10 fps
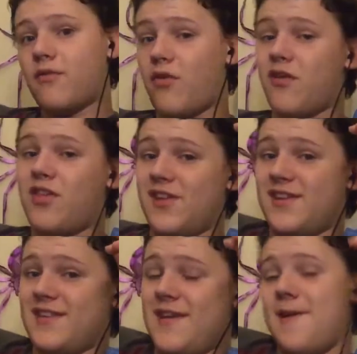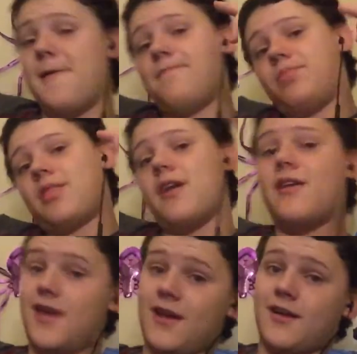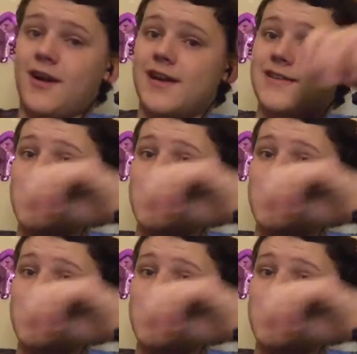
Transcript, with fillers: for this year is to